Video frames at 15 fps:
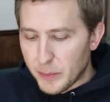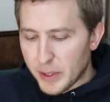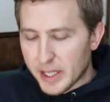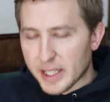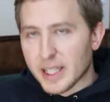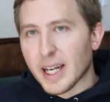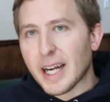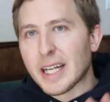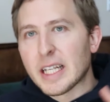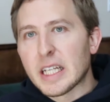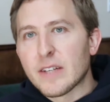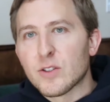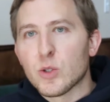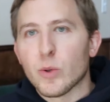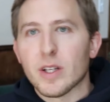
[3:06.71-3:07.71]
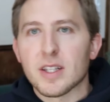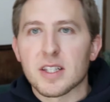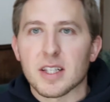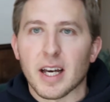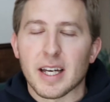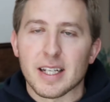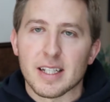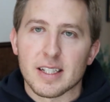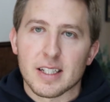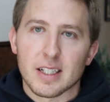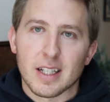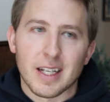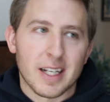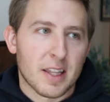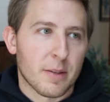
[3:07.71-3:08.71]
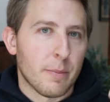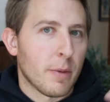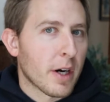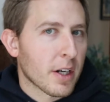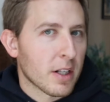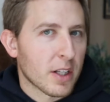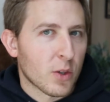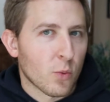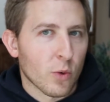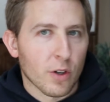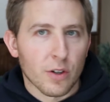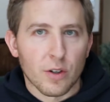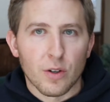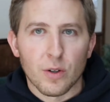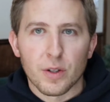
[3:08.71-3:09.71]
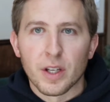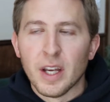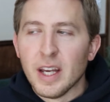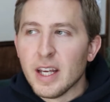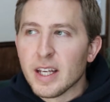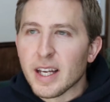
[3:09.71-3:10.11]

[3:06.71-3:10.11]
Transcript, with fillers: but it kind of gives you insight into like the modeling world,